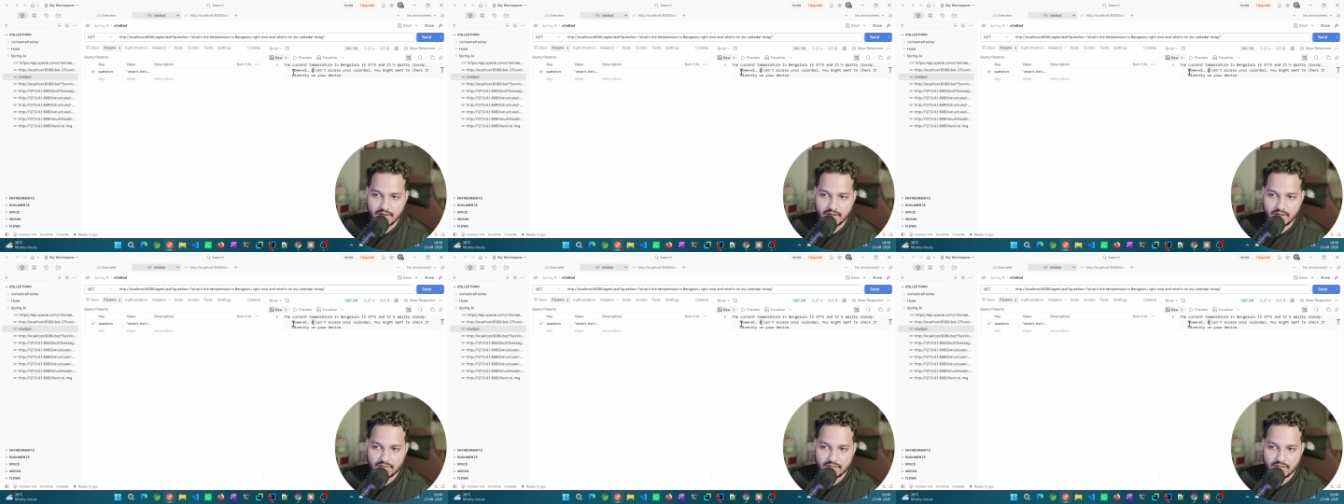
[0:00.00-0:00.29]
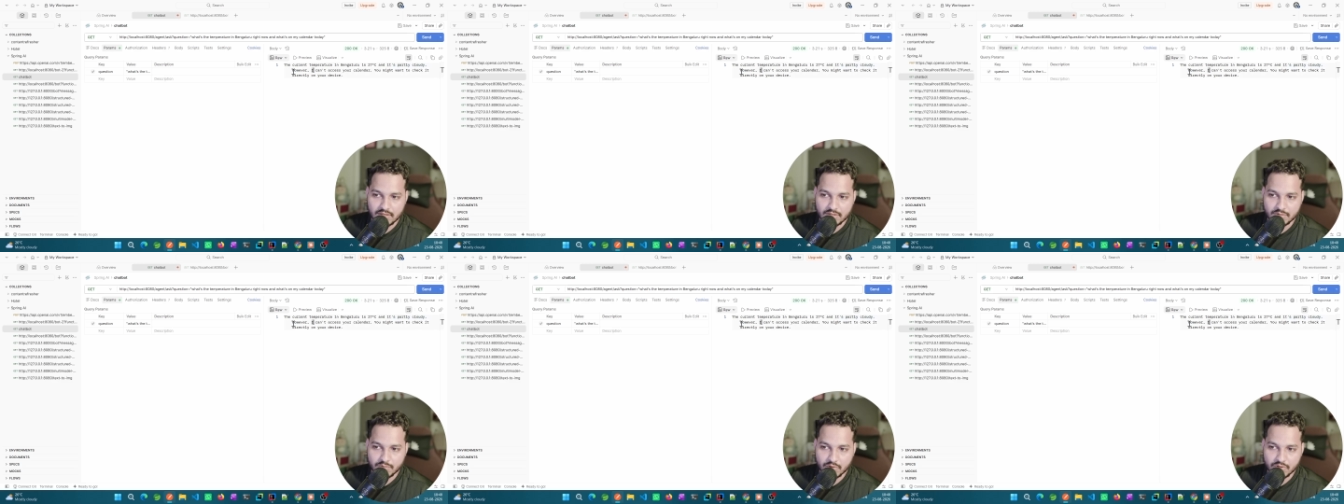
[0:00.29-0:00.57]
the
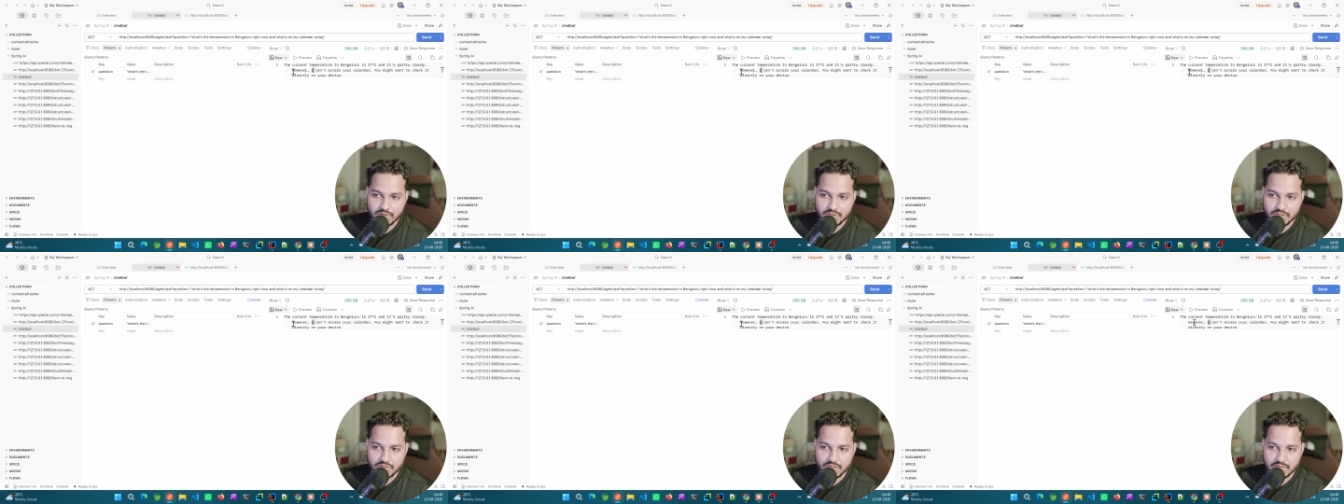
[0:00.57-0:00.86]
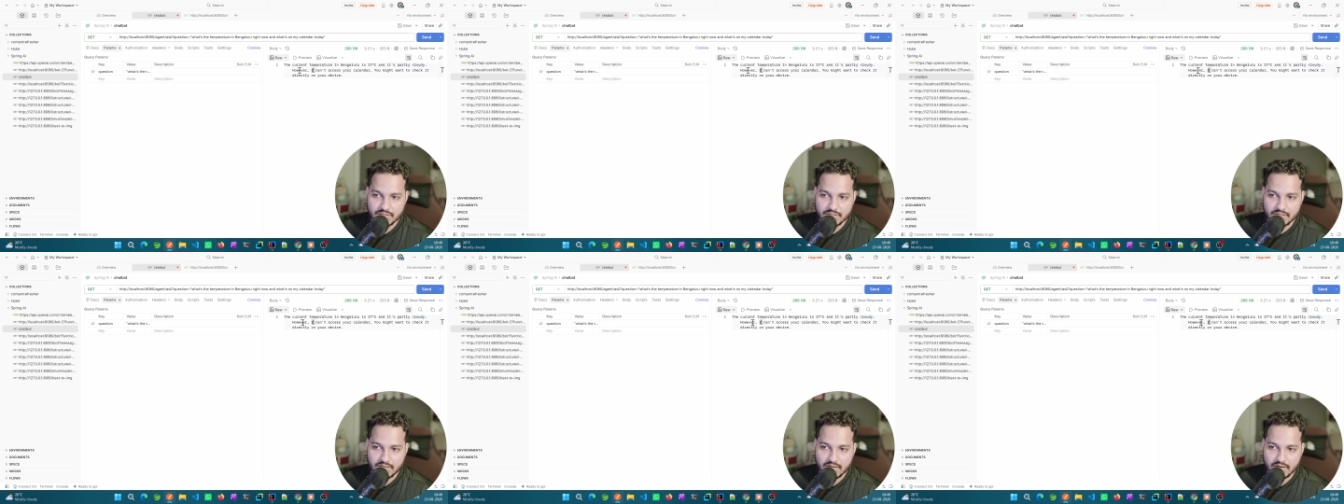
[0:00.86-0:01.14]
response
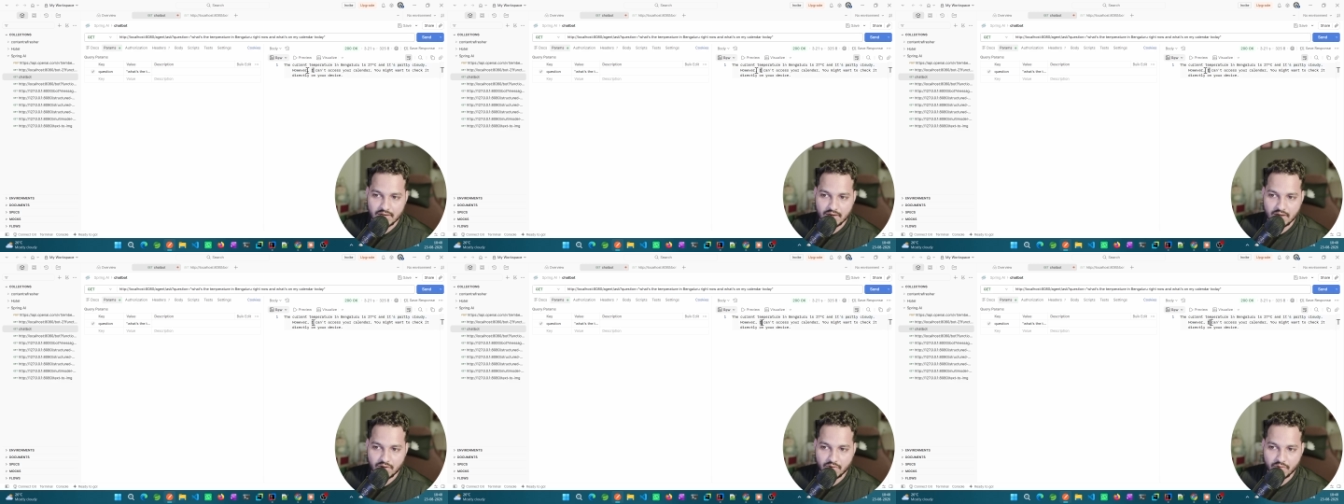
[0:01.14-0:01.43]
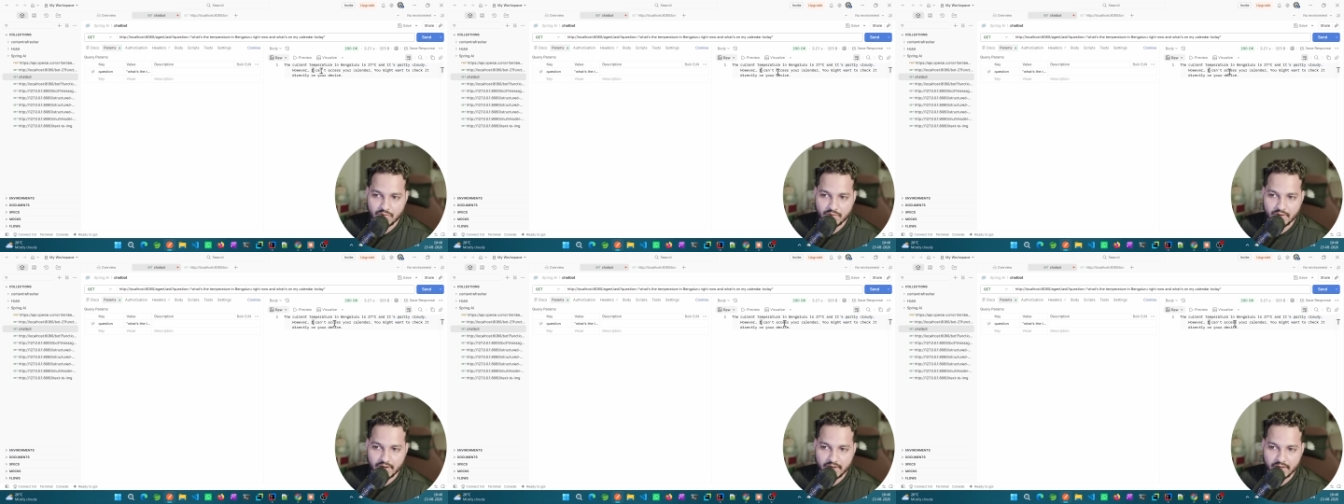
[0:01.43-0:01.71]
changed that
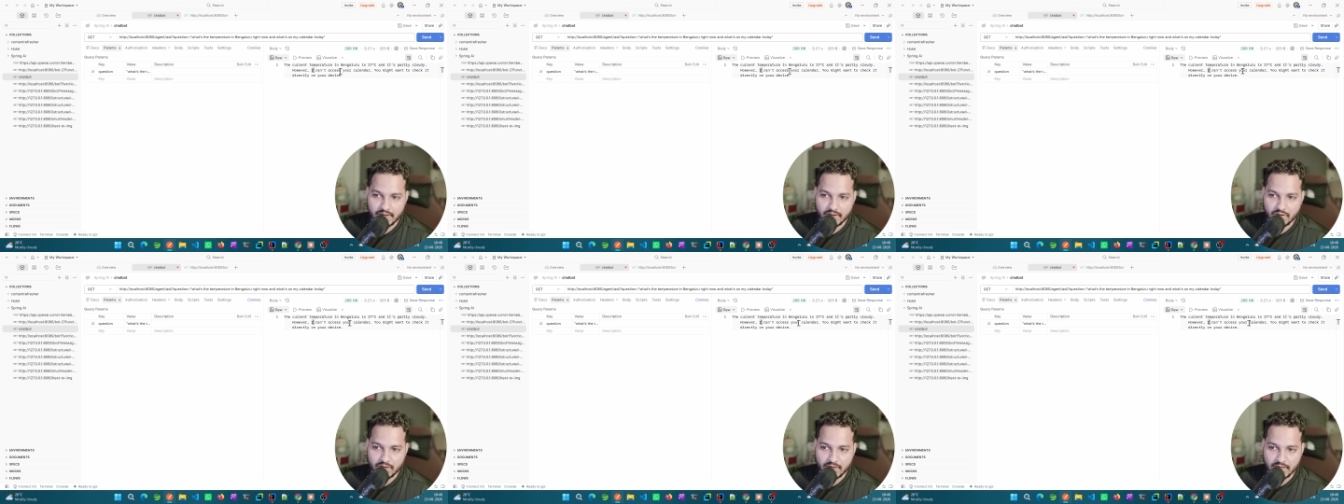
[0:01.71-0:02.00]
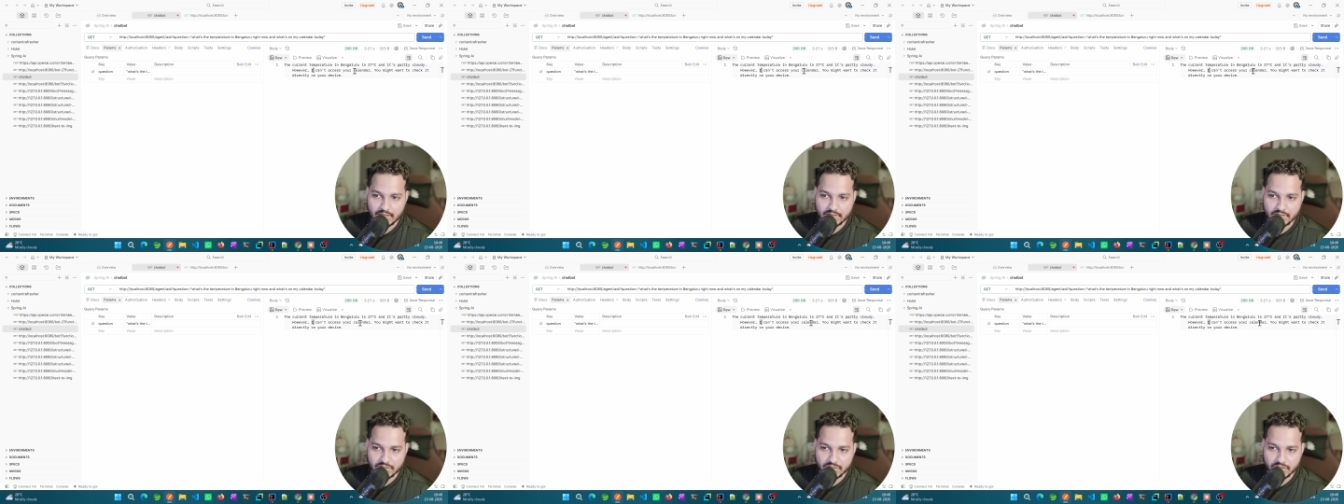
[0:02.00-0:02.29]
however I cannot
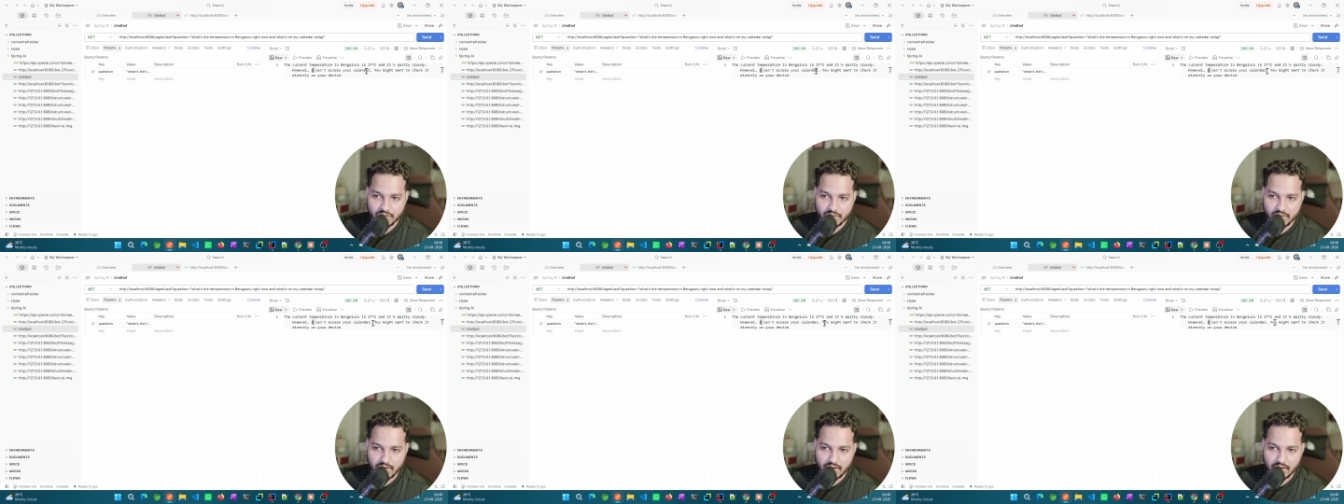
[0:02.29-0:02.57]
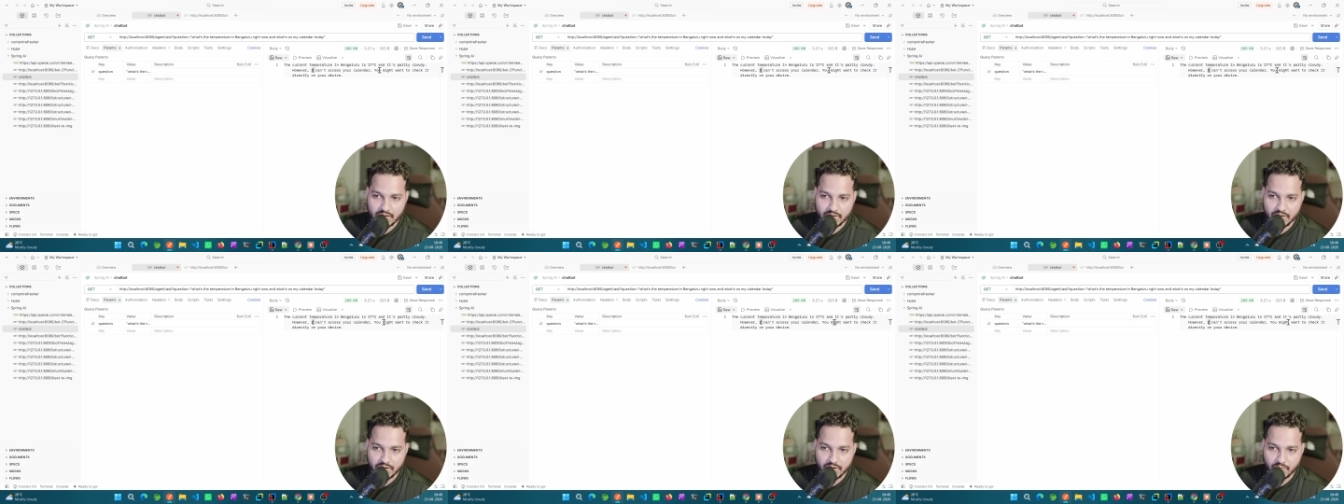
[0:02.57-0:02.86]
access your
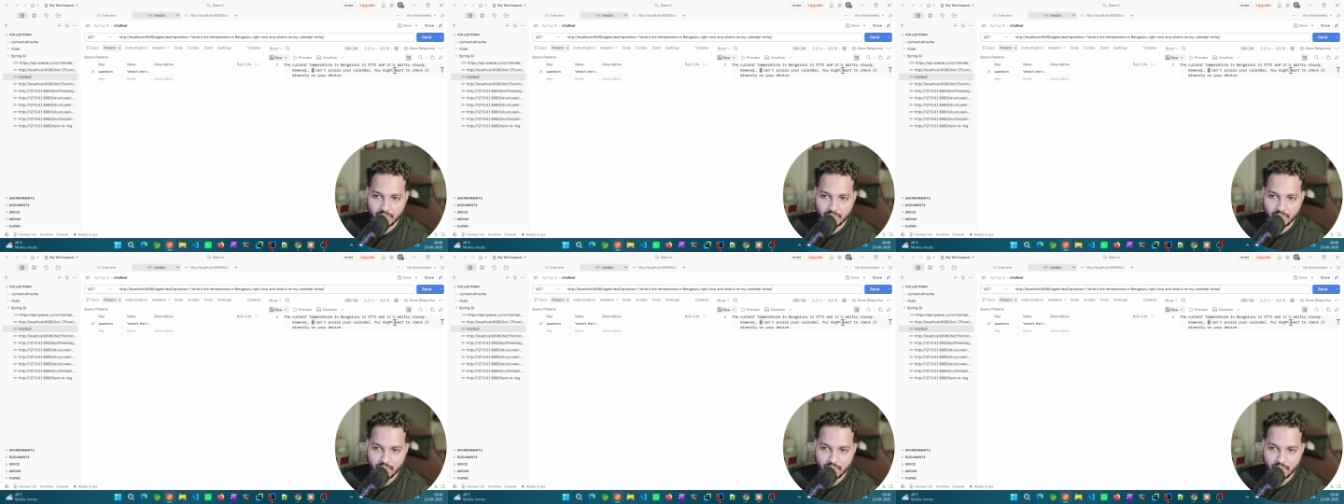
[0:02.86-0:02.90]
calendar,